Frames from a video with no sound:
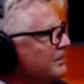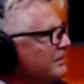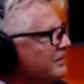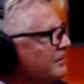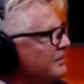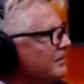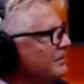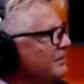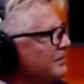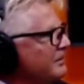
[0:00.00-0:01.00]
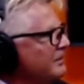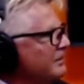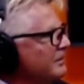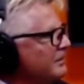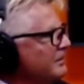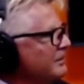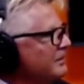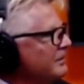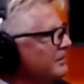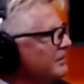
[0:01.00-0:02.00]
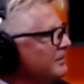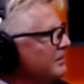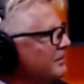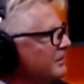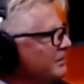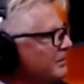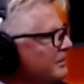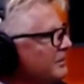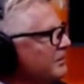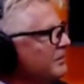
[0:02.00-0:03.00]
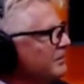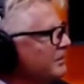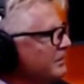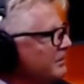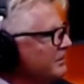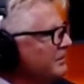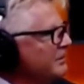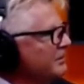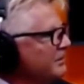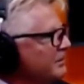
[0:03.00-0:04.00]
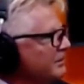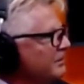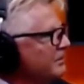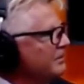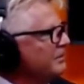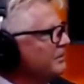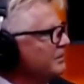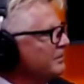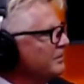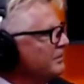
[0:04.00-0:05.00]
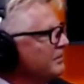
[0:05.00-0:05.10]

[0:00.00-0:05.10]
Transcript: (silent)